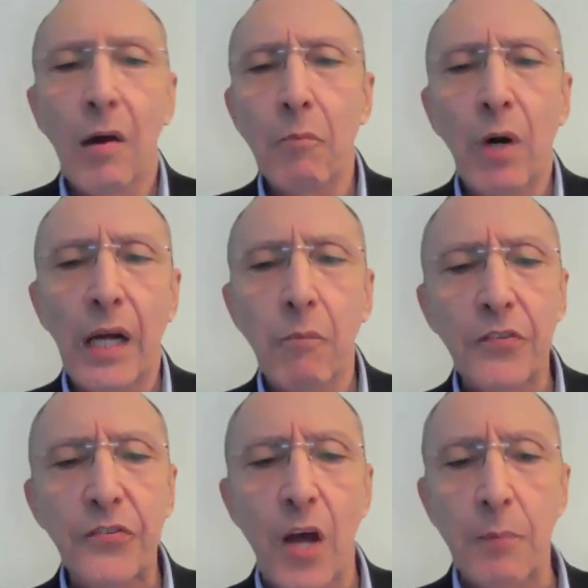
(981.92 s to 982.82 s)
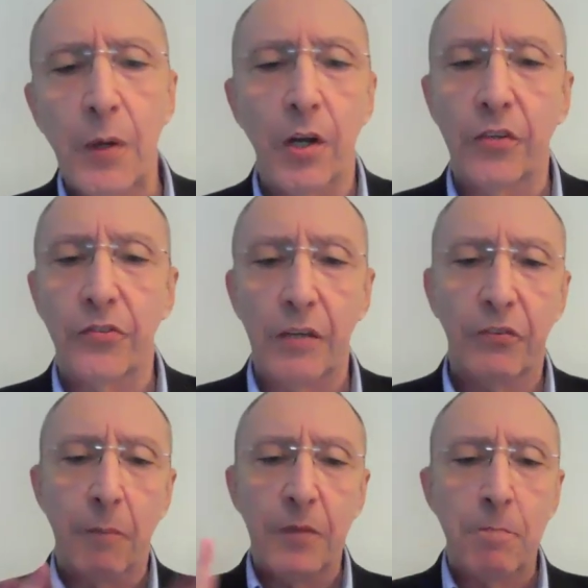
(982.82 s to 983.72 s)
want to stop you here because
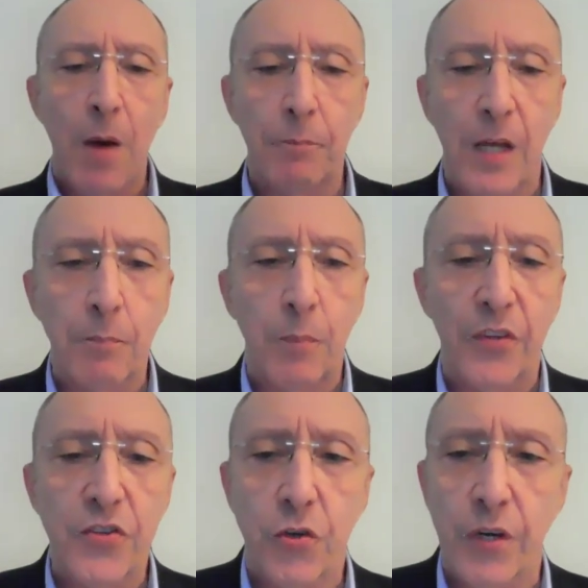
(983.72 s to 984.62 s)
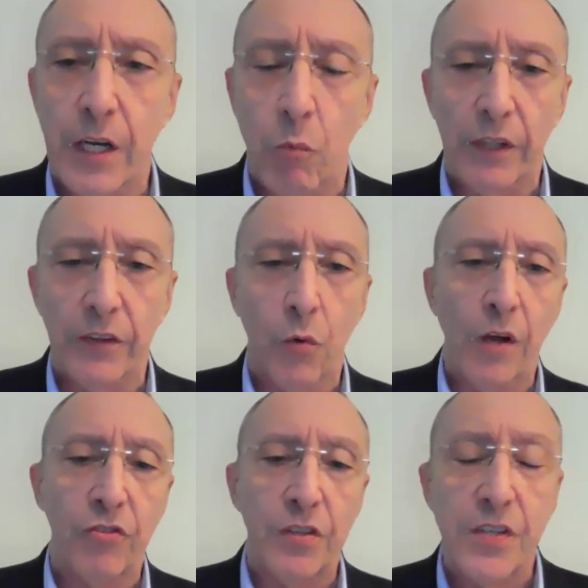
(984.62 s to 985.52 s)
something popped up on the screen here. One of the
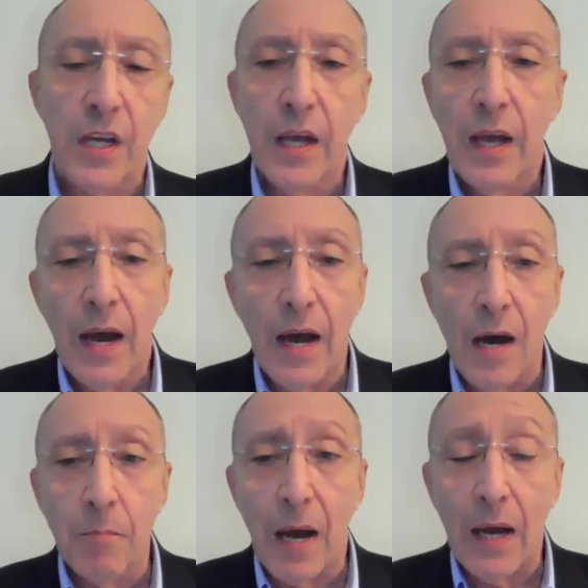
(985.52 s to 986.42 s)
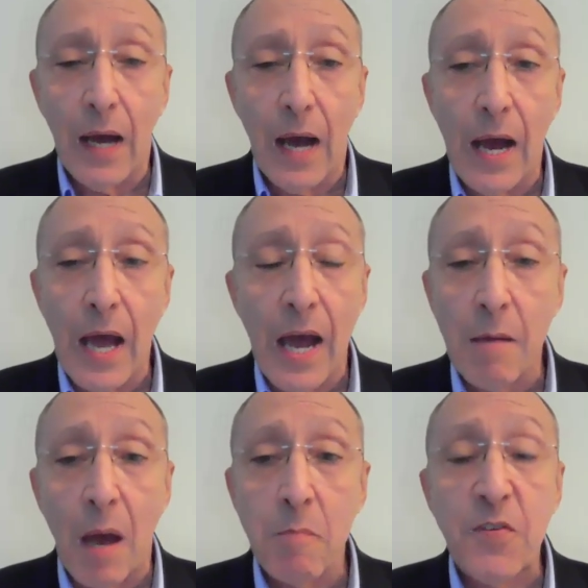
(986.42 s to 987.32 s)
questions.
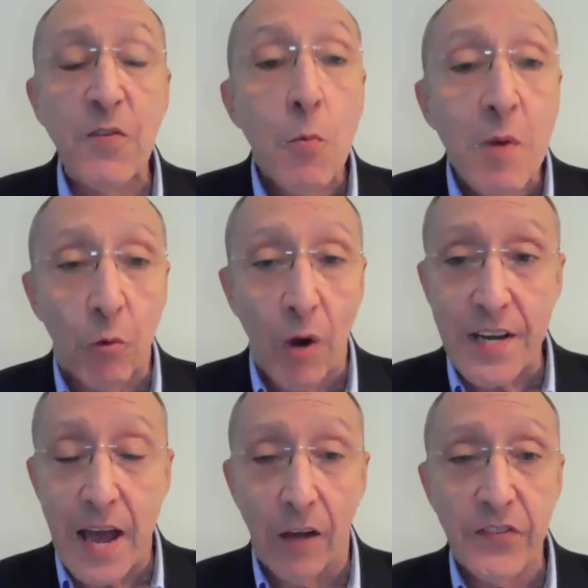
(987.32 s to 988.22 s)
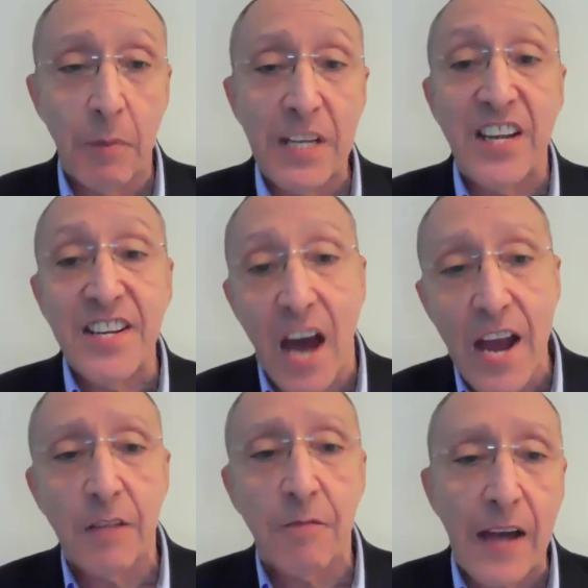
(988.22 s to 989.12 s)
I'm fuming right now. Somebody
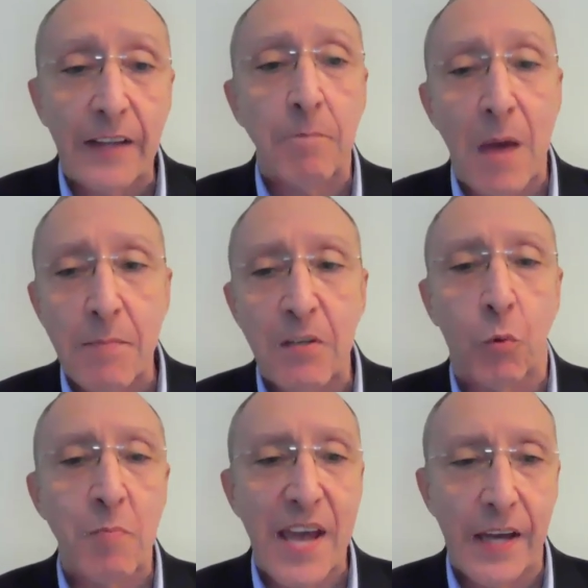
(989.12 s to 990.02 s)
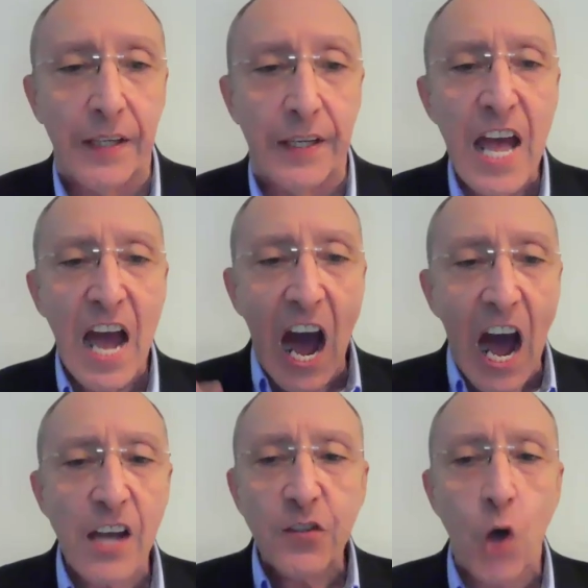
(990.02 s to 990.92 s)
denying the fact that babies were beheaded.
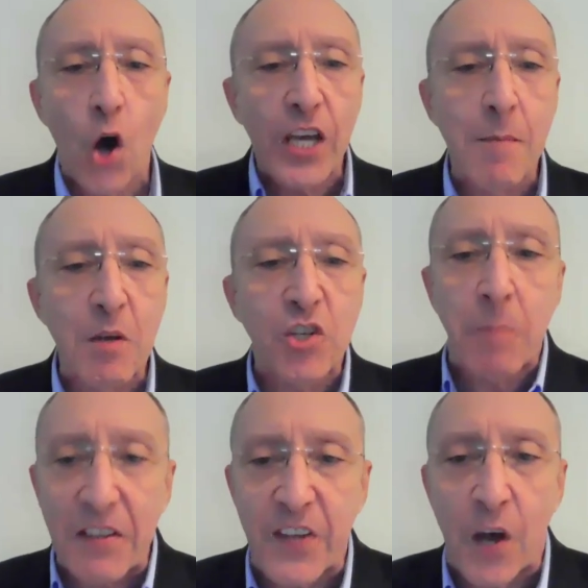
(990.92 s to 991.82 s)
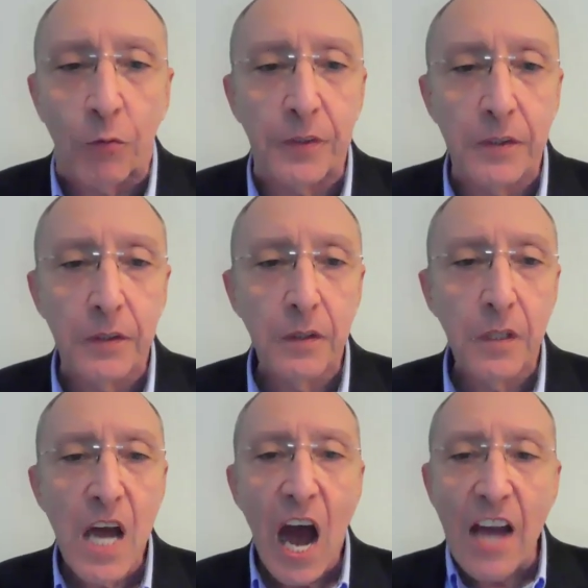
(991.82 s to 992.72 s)
I saw the images myself.
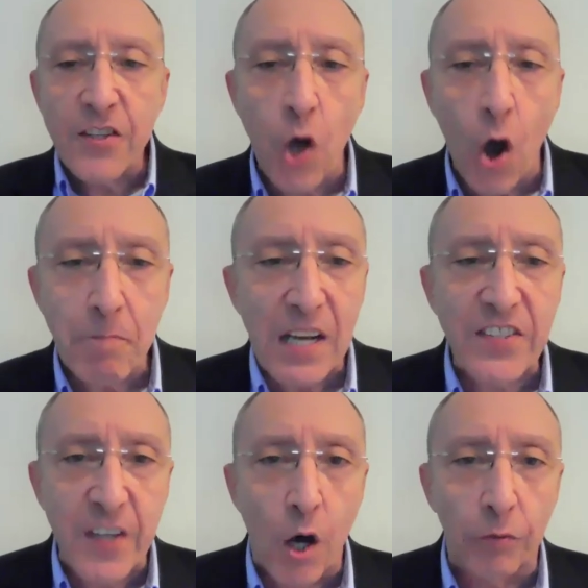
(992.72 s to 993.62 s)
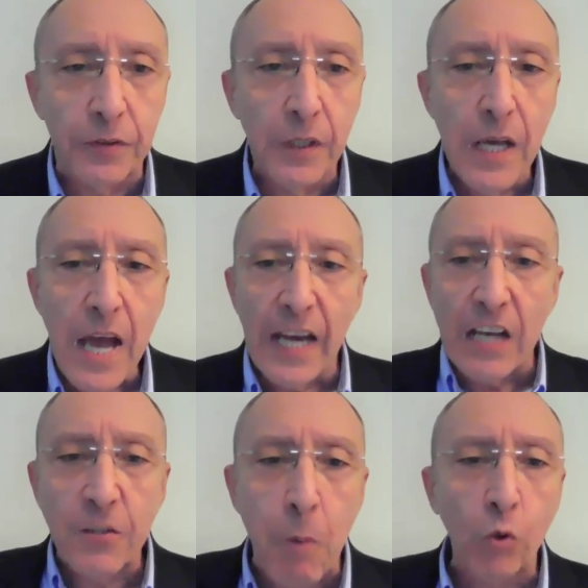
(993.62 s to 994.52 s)
I saw it myself, and I
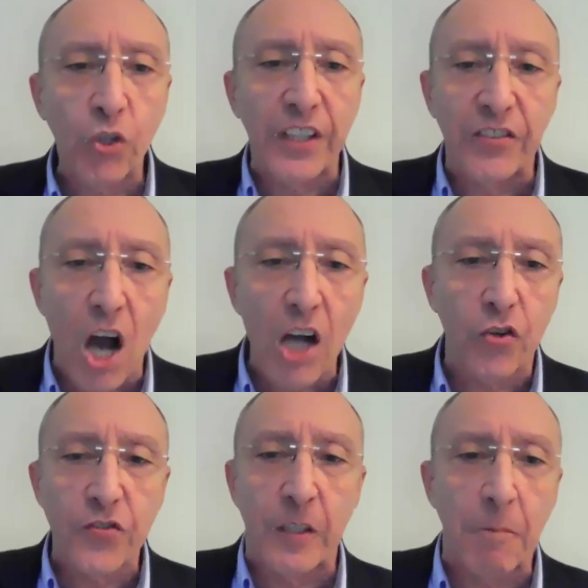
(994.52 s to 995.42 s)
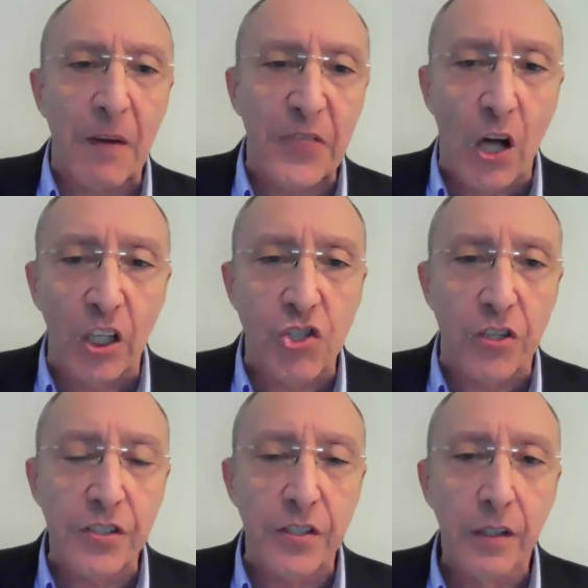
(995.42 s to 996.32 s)
spoke to the doctors and the pathologists.